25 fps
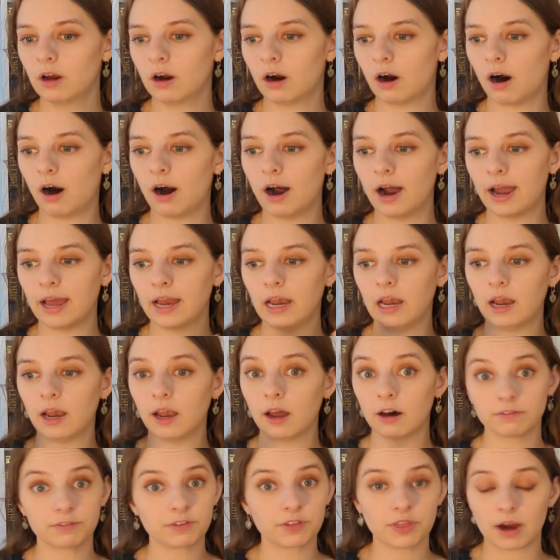I
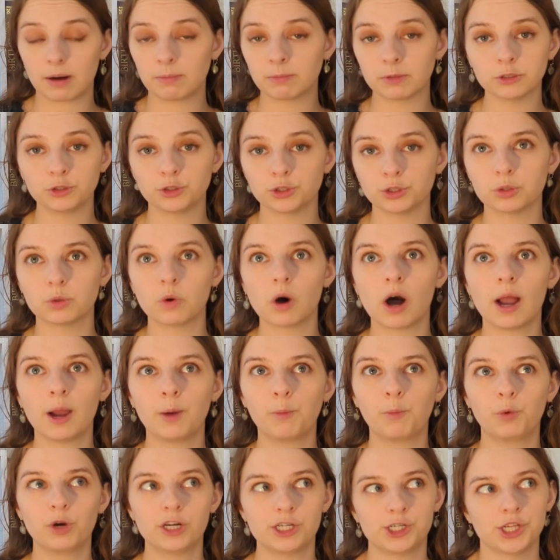loved that module. I
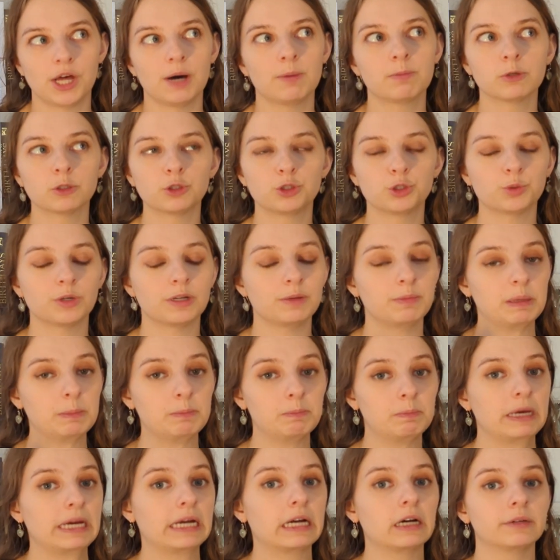wish that module had been
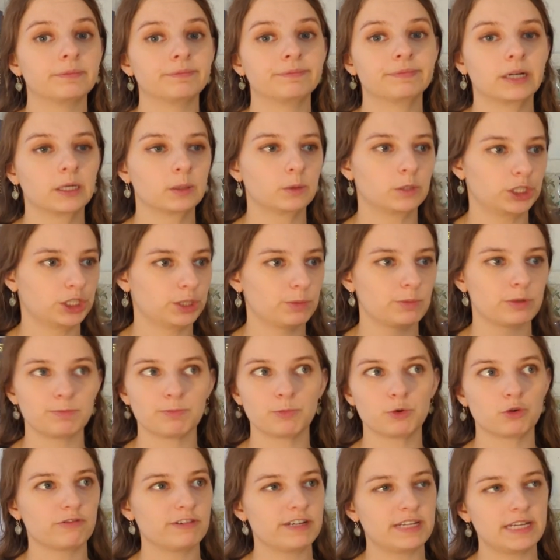bigger. I wish there was
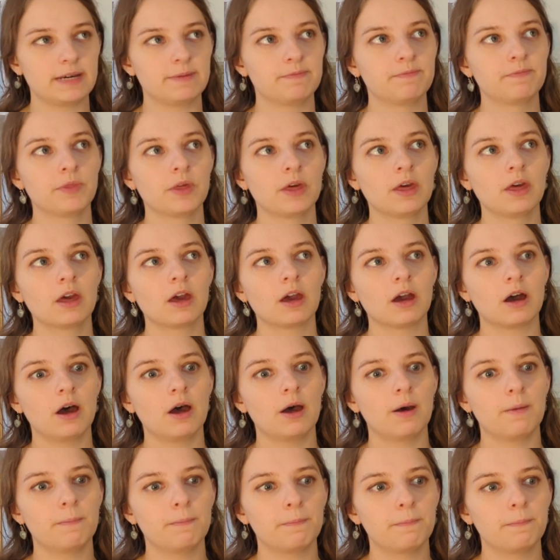more in it,
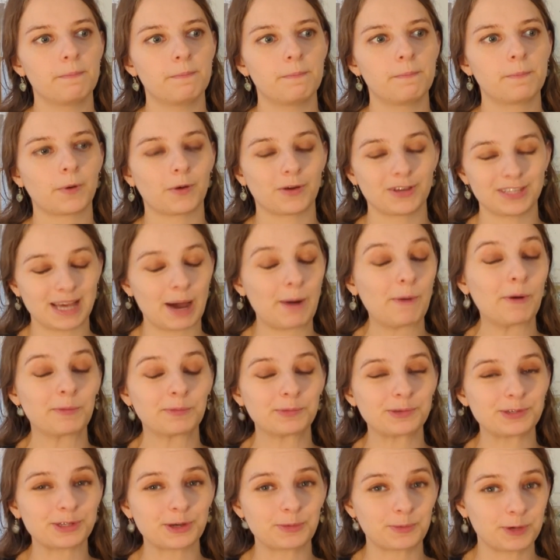because that one
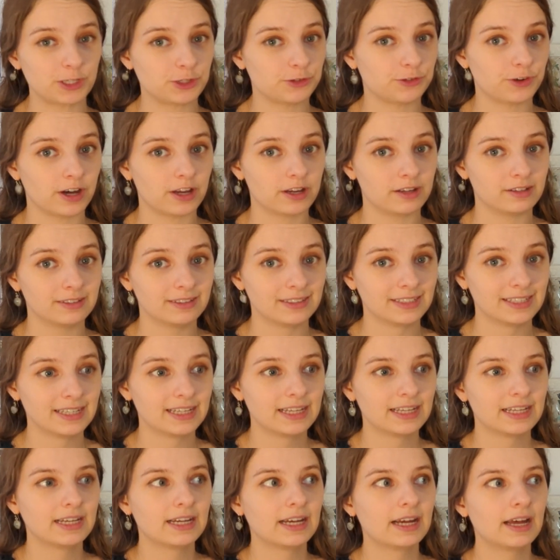was so much fun.
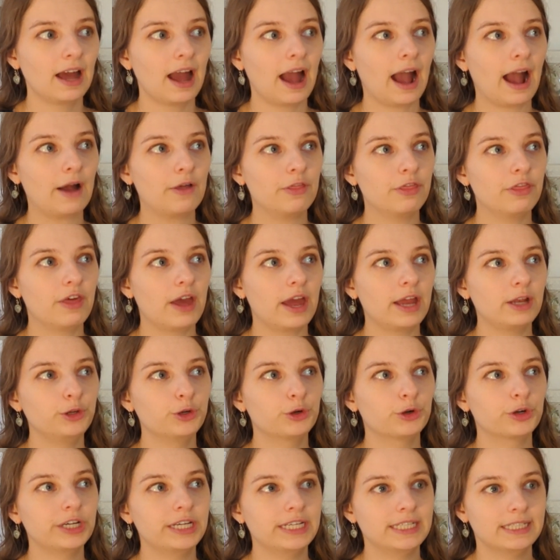And then
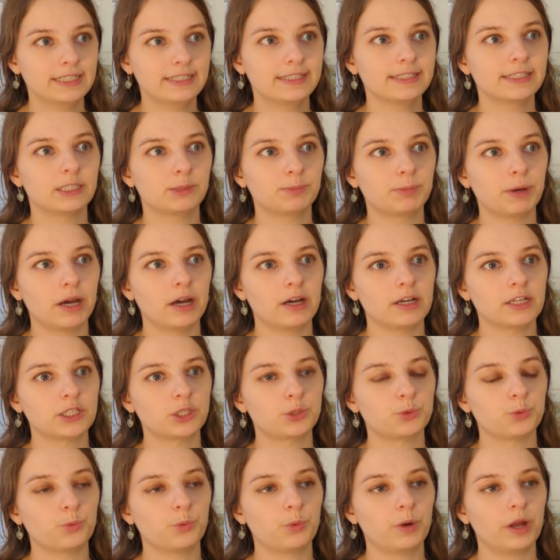you're
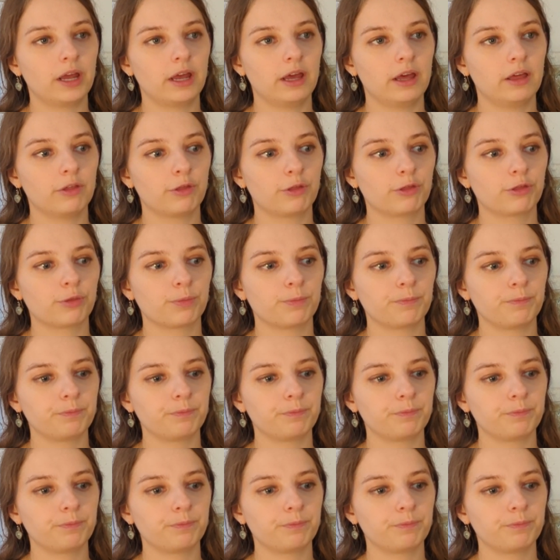interspersed with